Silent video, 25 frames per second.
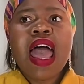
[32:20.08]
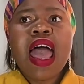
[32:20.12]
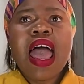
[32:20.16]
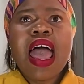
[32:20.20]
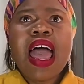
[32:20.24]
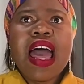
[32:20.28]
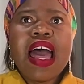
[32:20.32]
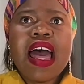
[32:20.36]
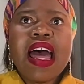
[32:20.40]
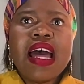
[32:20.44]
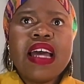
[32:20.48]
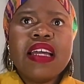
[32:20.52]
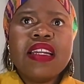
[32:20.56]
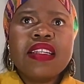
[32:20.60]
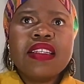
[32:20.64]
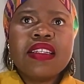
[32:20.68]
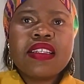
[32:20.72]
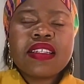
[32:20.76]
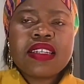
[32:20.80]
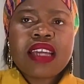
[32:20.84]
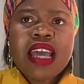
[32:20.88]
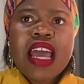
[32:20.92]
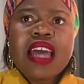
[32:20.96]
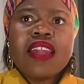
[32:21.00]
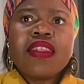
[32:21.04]
And
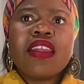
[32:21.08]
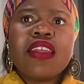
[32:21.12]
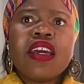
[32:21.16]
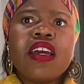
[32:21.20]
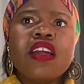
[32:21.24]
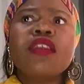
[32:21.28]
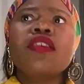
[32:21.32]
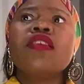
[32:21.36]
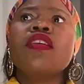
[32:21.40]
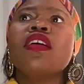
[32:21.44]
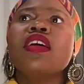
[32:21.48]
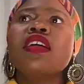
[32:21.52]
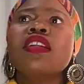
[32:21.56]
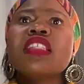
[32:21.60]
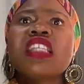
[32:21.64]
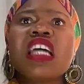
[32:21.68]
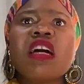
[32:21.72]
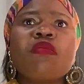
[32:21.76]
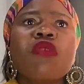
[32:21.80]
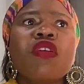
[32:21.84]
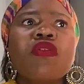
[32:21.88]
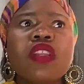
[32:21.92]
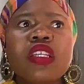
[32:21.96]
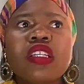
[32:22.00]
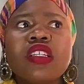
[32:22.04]
then in
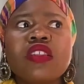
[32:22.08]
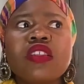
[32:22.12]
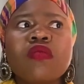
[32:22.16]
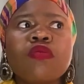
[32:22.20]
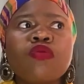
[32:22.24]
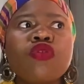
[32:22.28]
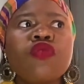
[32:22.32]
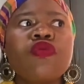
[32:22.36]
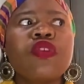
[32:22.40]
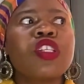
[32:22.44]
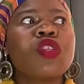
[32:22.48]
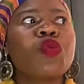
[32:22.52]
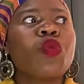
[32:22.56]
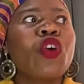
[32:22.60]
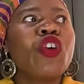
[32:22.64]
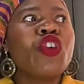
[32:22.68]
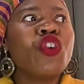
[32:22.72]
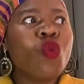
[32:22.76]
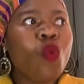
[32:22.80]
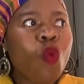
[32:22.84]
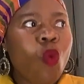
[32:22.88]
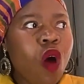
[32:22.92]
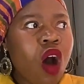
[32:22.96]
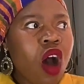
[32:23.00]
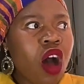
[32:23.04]
some of these
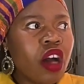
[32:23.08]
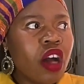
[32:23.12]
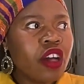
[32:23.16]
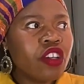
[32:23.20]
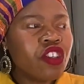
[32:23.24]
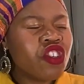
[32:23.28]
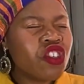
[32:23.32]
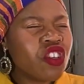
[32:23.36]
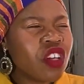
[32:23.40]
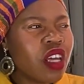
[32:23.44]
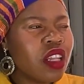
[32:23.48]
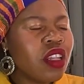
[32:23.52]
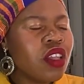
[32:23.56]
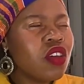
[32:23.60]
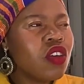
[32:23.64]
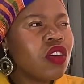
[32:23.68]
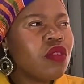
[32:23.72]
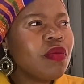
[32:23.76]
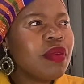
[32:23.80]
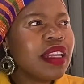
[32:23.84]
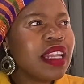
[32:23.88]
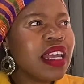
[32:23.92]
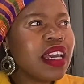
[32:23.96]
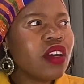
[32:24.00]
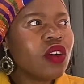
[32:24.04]
much, and then you'd
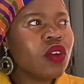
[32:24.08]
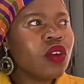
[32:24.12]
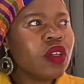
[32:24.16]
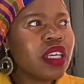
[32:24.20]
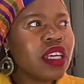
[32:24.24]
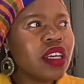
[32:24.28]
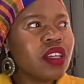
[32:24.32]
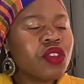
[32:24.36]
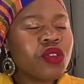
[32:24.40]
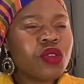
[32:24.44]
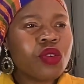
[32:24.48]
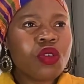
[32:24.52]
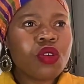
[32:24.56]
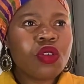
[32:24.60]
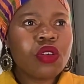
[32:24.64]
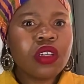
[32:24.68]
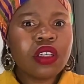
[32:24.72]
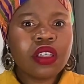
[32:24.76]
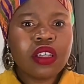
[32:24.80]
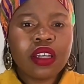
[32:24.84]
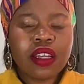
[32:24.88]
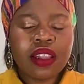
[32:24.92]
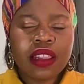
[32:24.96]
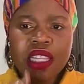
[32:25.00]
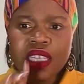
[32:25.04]
be like, okay, so
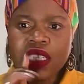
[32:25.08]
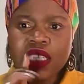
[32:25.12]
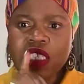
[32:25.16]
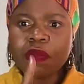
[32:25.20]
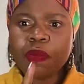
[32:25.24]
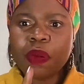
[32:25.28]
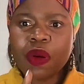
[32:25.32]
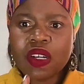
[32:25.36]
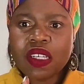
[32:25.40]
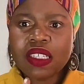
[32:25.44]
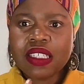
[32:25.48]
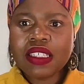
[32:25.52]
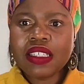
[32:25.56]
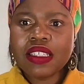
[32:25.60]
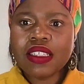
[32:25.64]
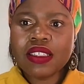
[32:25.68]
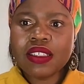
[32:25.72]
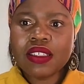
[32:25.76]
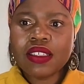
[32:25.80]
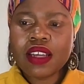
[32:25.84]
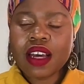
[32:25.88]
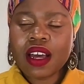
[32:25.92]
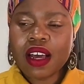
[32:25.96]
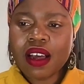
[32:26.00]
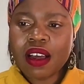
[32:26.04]
this
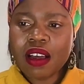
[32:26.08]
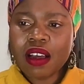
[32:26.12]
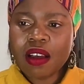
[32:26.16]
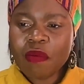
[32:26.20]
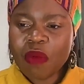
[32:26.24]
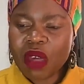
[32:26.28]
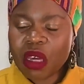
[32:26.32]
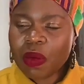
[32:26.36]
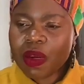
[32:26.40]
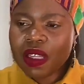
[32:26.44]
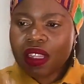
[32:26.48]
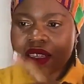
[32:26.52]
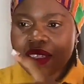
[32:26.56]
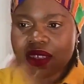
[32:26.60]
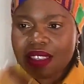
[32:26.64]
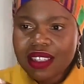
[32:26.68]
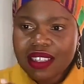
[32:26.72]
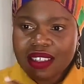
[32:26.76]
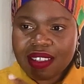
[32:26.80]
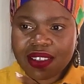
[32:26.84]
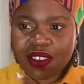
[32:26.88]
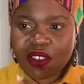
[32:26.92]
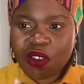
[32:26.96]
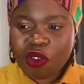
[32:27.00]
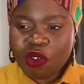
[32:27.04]
person, maybe there's
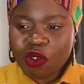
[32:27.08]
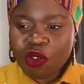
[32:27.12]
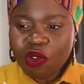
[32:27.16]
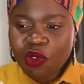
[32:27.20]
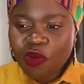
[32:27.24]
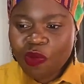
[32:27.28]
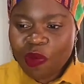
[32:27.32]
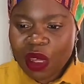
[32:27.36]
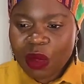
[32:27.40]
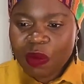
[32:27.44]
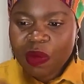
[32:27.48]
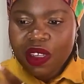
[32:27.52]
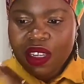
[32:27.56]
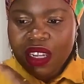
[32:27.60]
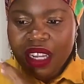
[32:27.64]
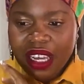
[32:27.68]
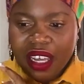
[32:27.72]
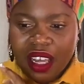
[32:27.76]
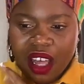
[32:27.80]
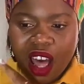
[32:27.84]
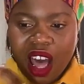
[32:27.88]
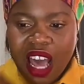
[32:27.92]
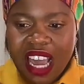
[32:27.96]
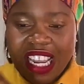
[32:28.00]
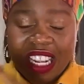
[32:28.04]
this, maybe like
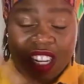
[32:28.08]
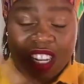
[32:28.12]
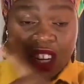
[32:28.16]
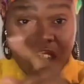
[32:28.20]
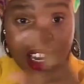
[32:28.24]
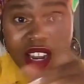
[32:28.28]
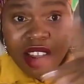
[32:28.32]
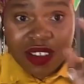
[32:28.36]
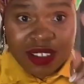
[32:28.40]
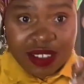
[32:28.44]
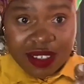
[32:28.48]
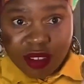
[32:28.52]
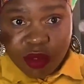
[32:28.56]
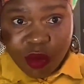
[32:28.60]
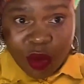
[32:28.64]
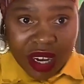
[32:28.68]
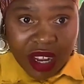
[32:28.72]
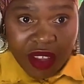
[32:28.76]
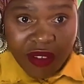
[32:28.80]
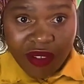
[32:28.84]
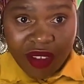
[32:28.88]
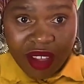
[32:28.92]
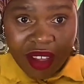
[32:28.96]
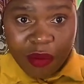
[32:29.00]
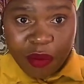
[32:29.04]
a high class
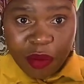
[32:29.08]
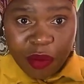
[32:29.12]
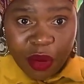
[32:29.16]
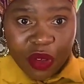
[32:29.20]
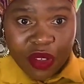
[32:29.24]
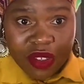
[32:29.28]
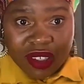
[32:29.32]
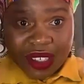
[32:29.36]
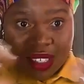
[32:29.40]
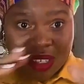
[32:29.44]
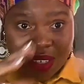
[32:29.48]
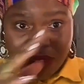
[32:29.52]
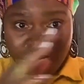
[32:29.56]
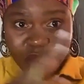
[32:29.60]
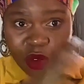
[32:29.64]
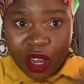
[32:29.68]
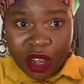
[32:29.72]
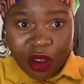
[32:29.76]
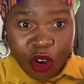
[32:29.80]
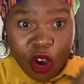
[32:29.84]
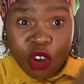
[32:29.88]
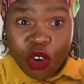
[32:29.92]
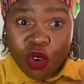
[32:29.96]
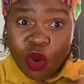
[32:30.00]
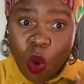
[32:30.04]
whatever person,
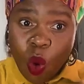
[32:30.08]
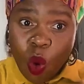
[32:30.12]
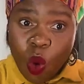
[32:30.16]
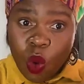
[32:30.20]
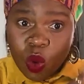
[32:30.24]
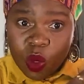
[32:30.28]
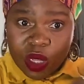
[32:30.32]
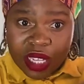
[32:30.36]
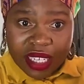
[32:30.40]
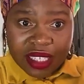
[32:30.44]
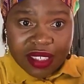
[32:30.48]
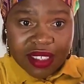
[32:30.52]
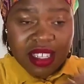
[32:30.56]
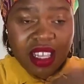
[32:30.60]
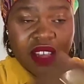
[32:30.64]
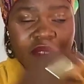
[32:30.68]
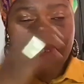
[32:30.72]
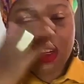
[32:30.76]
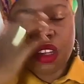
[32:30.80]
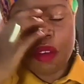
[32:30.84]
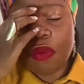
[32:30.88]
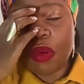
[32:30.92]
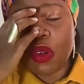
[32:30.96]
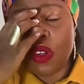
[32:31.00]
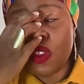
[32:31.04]
a role that is given
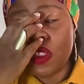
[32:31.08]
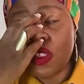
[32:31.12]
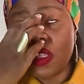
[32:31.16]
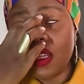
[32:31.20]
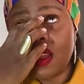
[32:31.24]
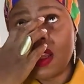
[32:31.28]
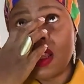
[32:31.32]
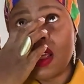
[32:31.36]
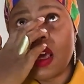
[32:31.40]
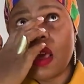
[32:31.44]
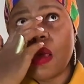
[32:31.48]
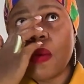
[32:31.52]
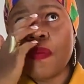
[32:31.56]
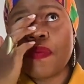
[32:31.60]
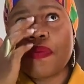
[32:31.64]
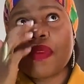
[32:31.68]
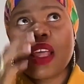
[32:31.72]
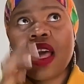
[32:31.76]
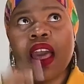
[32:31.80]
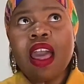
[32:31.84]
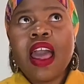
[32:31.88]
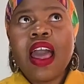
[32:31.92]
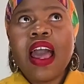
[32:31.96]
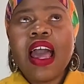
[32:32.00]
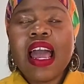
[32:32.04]
a person there,
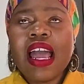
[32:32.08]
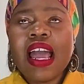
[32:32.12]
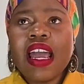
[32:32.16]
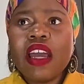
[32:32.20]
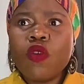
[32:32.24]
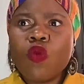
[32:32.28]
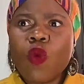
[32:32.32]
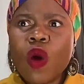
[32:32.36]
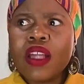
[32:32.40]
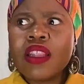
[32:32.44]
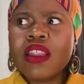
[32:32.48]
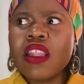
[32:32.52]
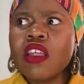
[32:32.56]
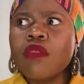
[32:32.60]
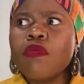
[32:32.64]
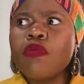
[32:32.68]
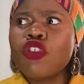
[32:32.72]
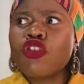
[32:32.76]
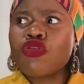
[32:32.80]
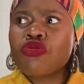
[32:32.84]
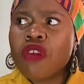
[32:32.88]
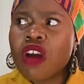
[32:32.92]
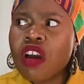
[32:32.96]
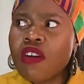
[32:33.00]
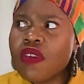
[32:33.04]
and what they'd be
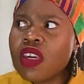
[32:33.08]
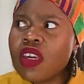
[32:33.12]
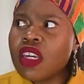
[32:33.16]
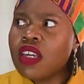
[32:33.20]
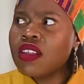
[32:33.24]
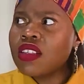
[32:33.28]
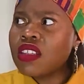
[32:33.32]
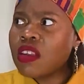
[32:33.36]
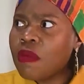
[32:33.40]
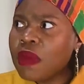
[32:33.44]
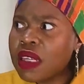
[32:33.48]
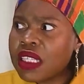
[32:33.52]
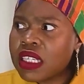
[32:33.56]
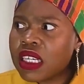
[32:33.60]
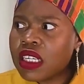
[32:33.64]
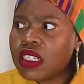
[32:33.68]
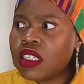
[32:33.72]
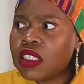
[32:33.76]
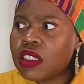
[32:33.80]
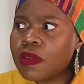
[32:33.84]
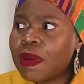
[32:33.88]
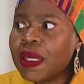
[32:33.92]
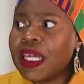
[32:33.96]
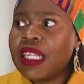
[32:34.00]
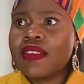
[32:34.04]
driving is a
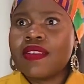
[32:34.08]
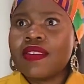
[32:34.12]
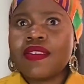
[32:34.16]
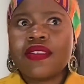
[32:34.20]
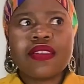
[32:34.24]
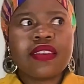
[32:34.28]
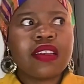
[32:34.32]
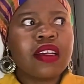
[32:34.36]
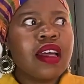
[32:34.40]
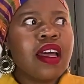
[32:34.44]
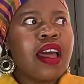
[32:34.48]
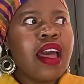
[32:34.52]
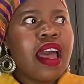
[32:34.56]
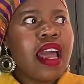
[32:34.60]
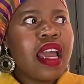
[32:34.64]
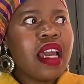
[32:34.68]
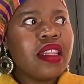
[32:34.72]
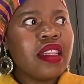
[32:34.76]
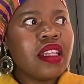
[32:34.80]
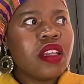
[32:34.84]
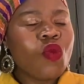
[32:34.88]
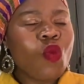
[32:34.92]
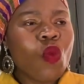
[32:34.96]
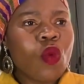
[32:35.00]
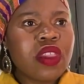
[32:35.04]
Mercedes Benz, and
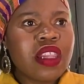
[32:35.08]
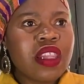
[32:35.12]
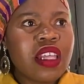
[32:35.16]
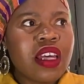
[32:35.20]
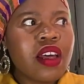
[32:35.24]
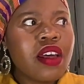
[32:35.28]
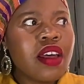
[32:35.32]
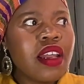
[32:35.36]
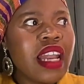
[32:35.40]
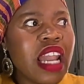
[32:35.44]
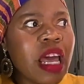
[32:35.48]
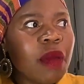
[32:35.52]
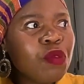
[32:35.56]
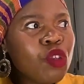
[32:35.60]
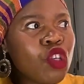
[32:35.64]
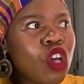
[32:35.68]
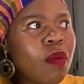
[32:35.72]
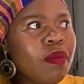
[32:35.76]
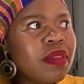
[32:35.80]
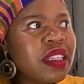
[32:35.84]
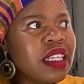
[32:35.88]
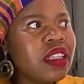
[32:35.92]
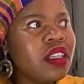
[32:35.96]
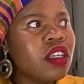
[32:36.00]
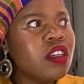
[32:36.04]
then the laptop
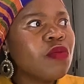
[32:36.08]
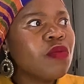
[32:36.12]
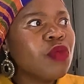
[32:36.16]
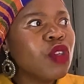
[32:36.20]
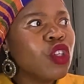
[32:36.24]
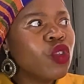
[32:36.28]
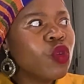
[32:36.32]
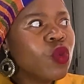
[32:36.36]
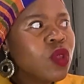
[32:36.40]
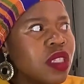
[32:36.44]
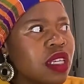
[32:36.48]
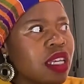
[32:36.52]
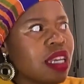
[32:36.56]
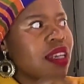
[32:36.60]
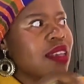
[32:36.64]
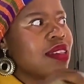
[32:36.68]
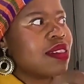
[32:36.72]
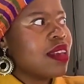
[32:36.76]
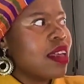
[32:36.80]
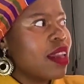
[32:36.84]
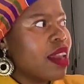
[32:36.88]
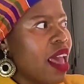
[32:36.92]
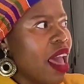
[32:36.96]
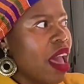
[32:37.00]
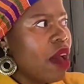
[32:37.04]
that they'd be using is
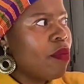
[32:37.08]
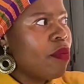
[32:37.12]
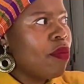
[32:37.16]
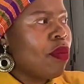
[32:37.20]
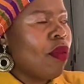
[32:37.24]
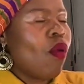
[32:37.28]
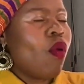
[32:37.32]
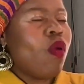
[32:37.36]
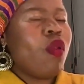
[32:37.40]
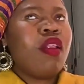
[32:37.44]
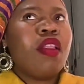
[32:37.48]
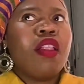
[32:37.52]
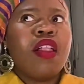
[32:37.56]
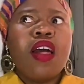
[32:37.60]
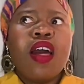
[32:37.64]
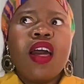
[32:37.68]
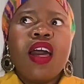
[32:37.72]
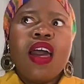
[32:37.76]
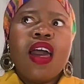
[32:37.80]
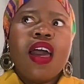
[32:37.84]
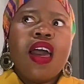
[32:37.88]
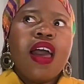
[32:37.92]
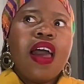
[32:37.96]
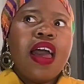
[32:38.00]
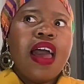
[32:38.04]
an Apple,
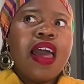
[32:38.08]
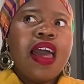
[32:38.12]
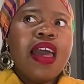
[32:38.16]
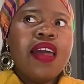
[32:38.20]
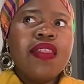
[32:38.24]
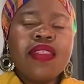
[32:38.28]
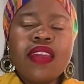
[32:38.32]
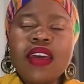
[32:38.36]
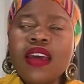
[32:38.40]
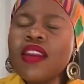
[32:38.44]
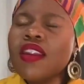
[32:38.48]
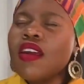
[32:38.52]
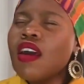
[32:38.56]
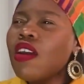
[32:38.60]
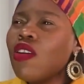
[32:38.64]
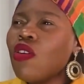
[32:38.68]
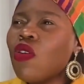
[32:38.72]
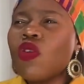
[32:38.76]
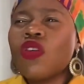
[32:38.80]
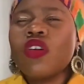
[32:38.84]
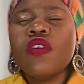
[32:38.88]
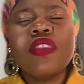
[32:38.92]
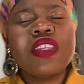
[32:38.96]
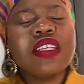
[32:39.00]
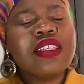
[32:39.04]
and
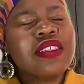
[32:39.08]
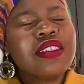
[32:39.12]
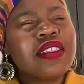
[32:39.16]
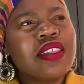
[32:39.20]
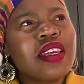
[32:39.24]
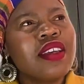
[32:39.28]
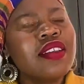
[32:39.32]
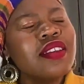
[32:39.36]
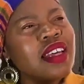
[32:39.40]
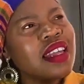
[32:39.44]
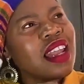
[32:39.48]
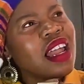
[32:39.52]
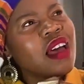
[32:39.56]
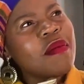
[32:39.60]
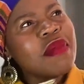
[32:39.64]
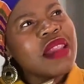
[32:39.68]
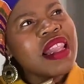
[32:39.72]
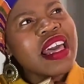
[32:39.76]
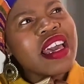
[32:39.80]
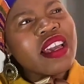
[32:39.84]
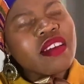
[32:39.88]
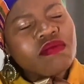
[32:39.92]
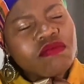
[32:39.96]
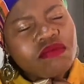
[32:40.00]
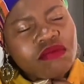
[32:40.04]
all of these things, and I'm
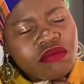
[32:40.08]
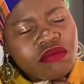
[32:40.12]
like,